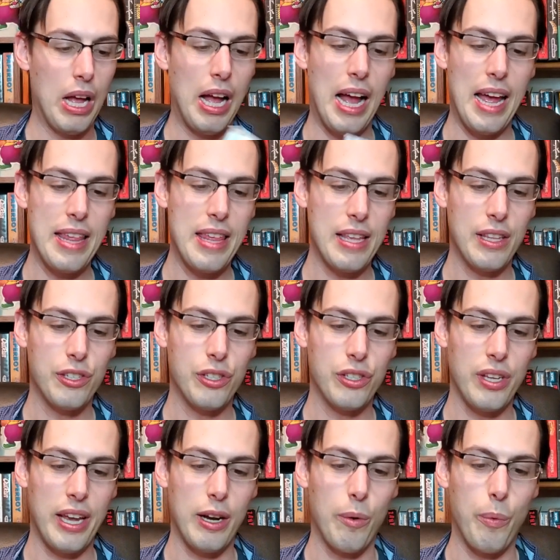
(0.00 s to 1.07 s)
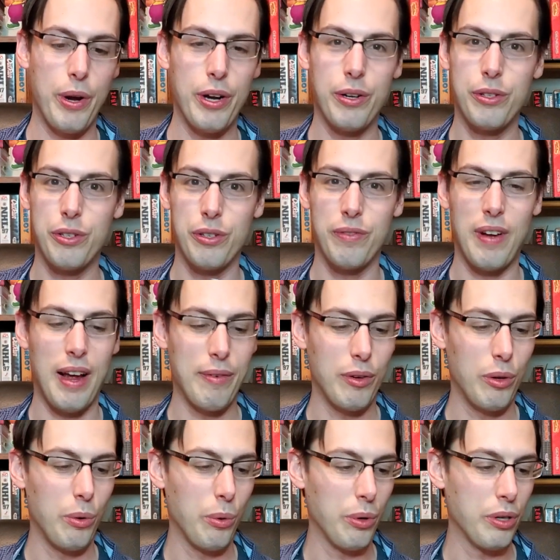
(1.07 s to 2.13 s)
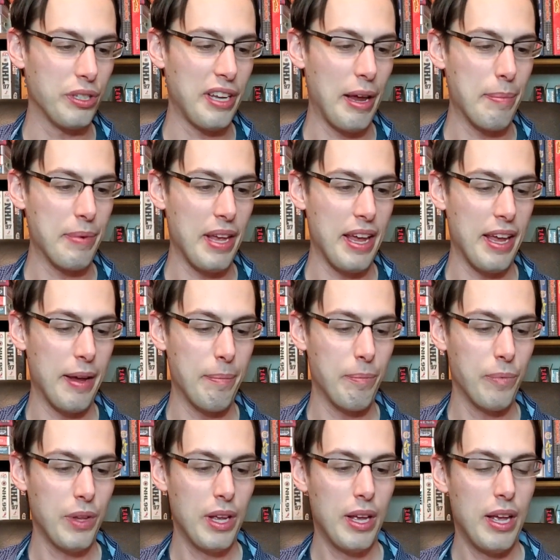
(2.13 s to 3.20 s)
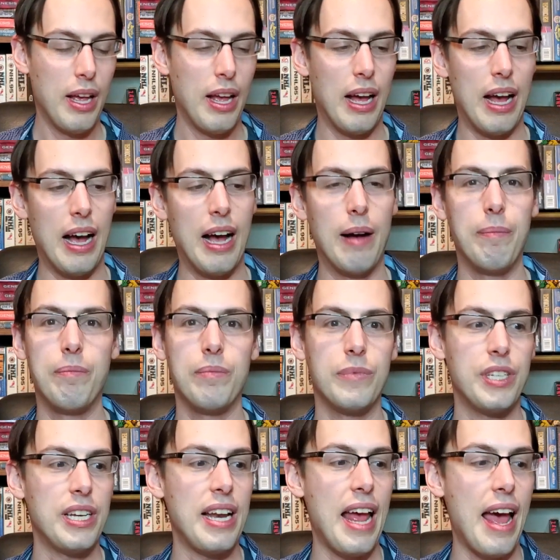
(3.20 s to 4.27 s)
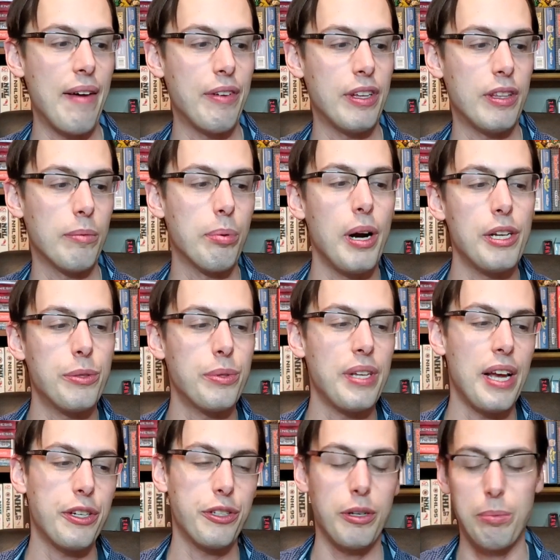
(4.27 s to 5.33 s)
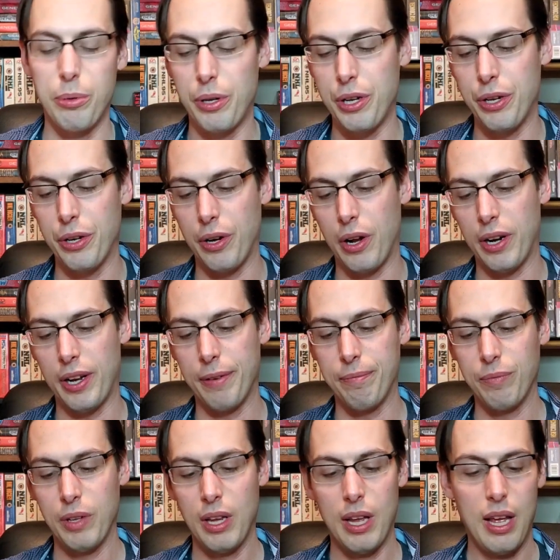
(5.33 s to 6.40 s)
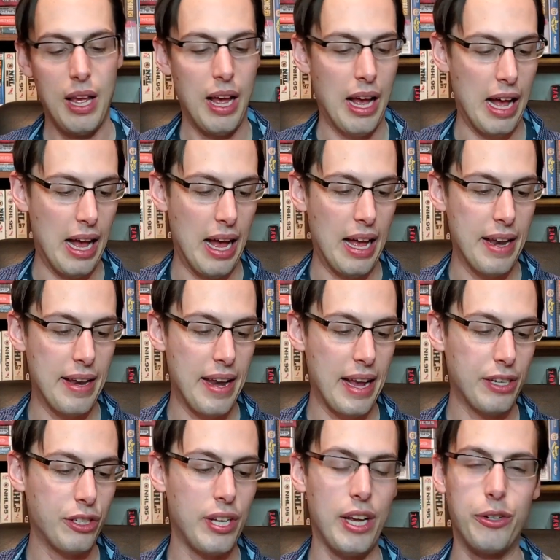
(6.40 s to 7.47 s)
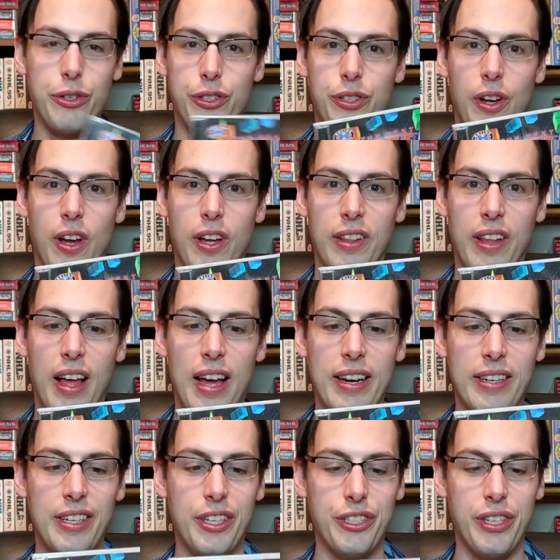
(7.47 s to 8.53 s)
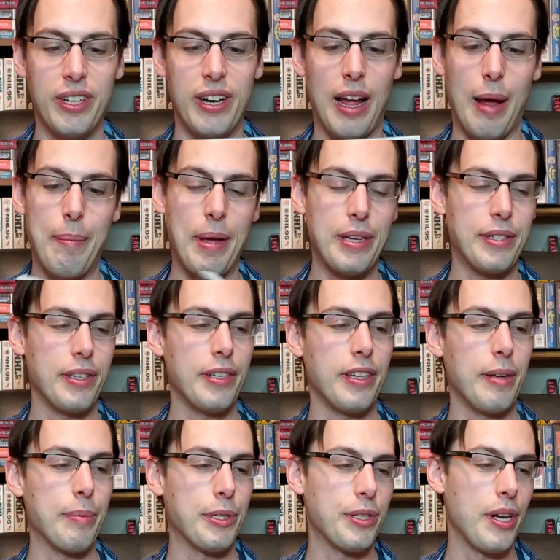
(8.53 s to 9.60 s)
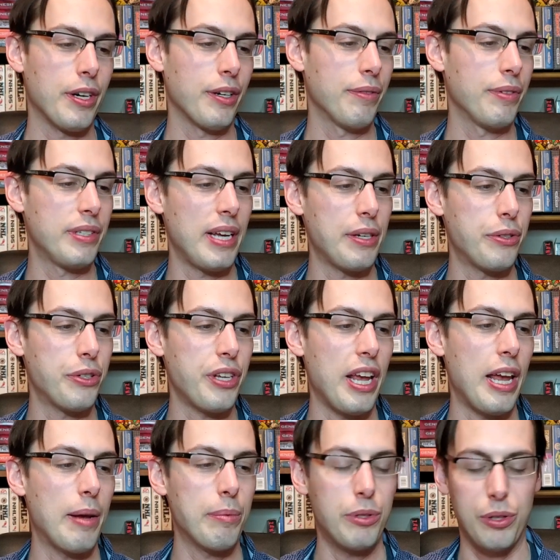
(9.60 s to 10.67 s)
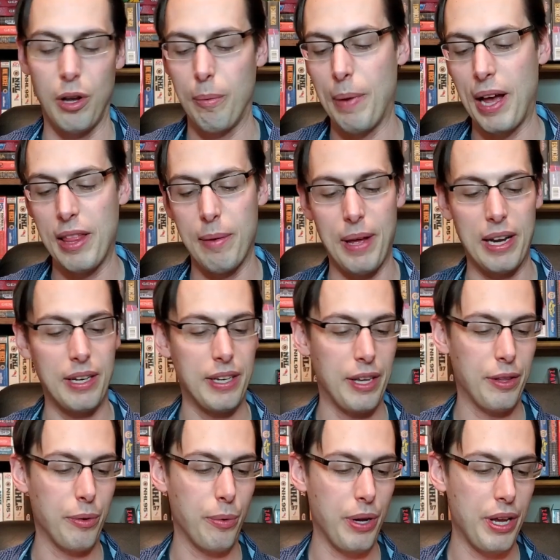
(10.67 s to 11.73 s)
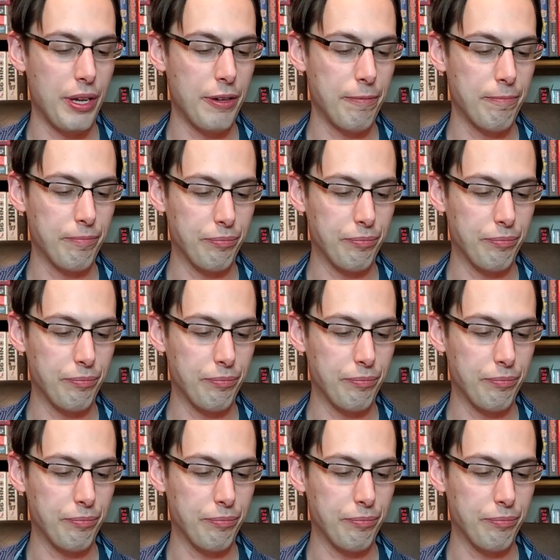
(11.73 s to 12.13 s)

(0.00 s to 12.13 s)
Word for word: I think this is like a weird survival horror type game. Um, didn't have it. The price was actually pretty good on it. Uh, next, Tetris Online Edition. I basically am a sucker for Tetris games, so I'll buy them any day of the week.